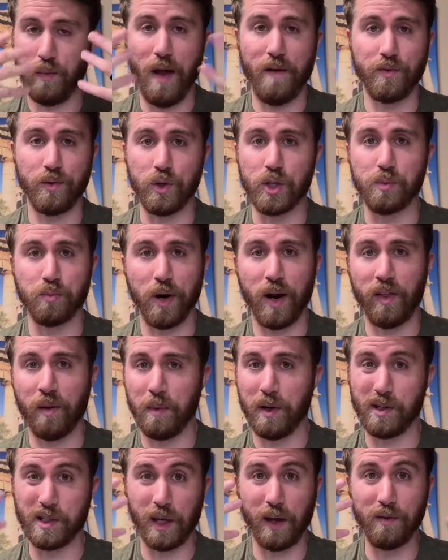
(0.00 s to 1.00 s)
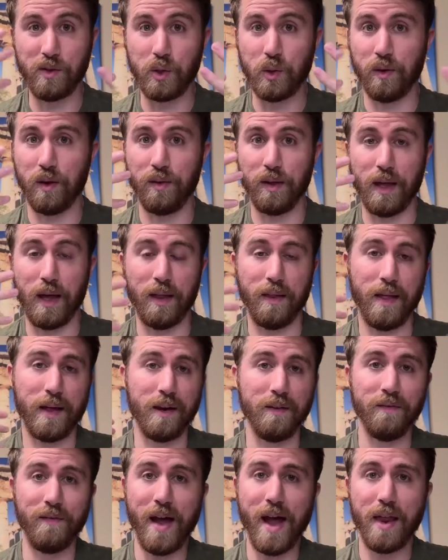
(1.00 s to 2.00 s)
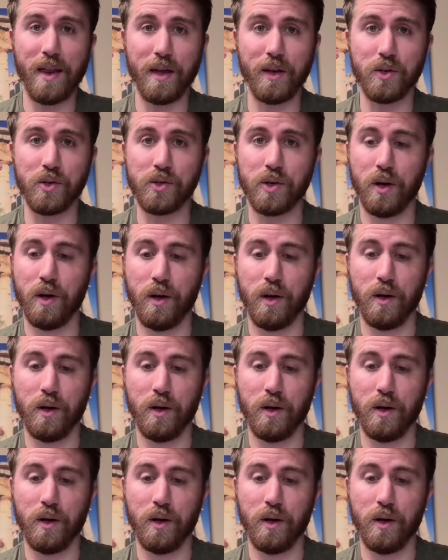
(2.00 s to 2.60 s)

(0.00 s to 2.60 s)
after you spray them, it just gives you the, that advantage